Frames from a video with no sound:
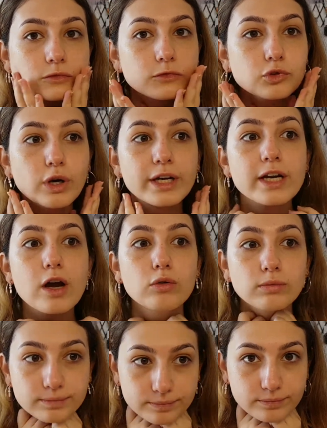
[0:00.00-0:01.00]
right now.
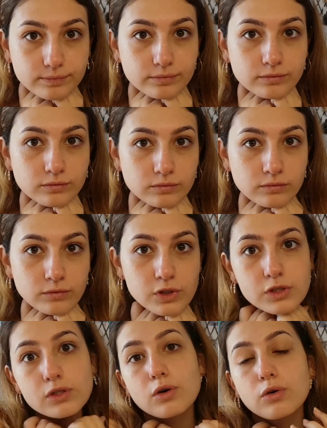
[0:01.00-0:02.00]

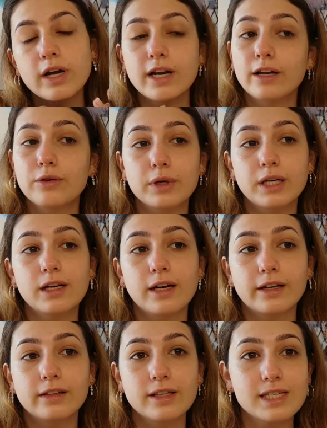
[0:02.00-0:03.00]
So, and I really
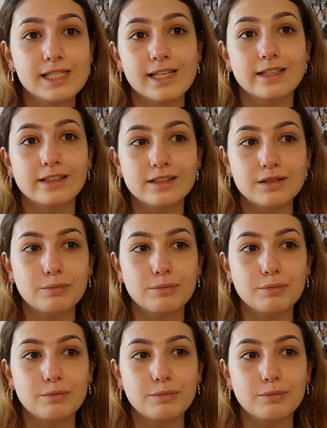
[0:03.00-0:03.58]
like the scent,